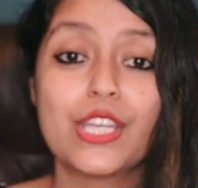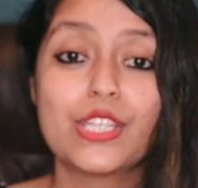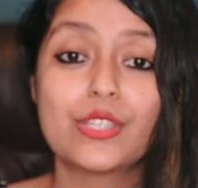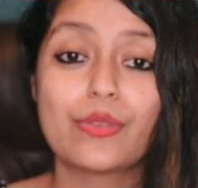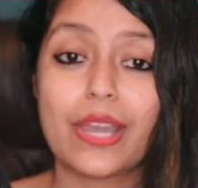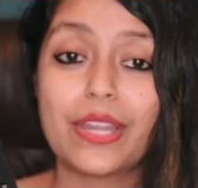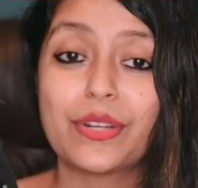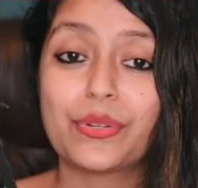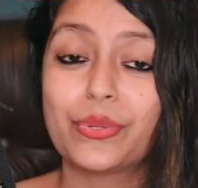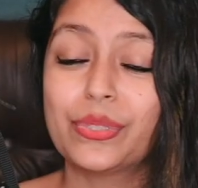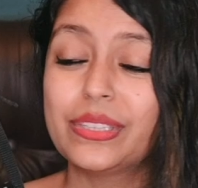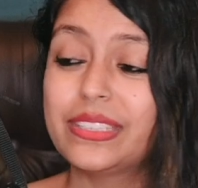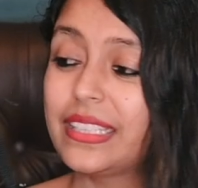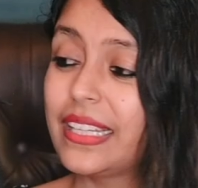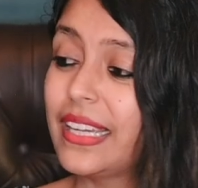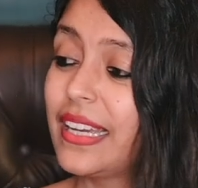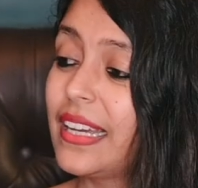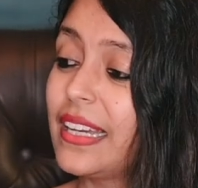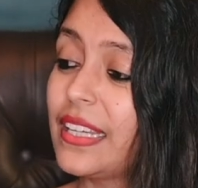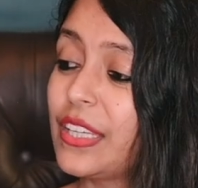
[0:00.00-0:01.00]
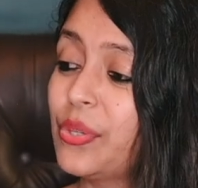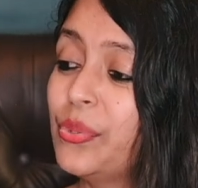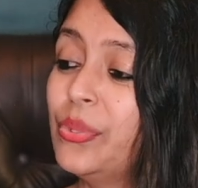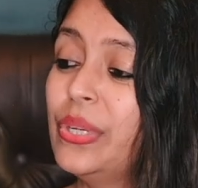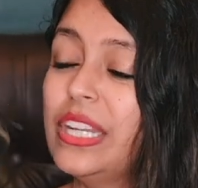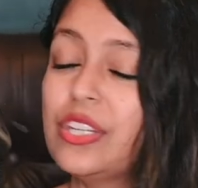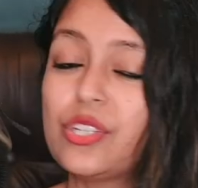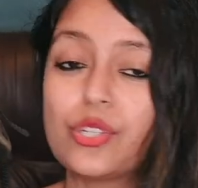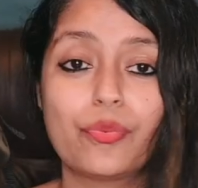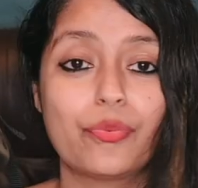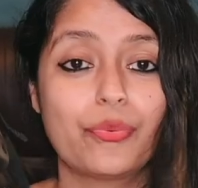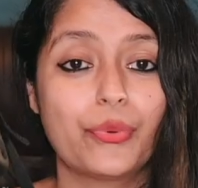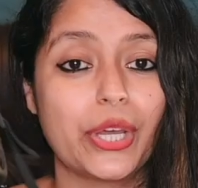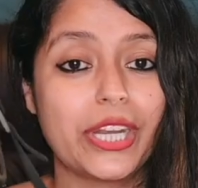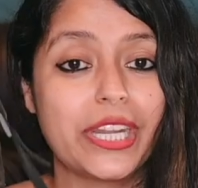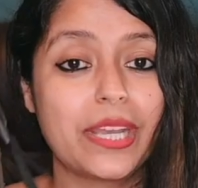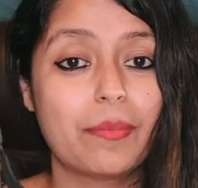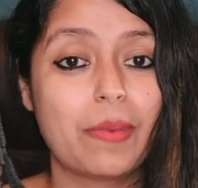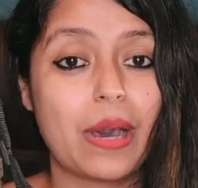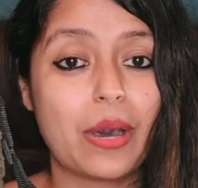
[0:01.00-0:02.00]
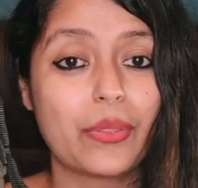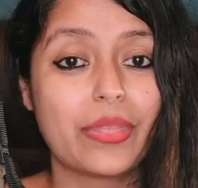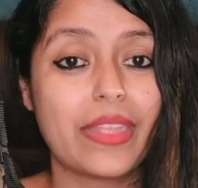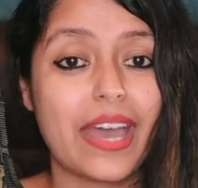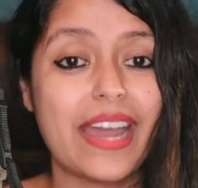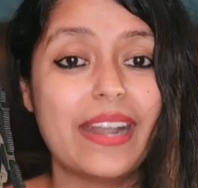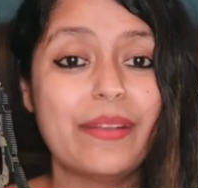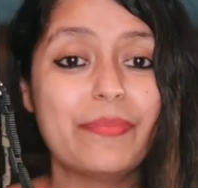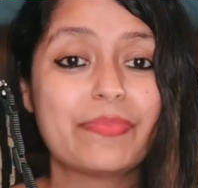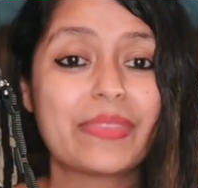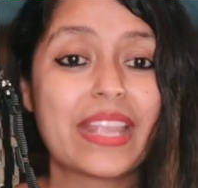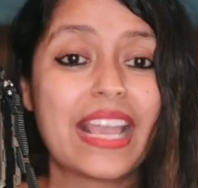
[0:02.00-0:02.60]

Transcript: So I don't think you need to worry about that.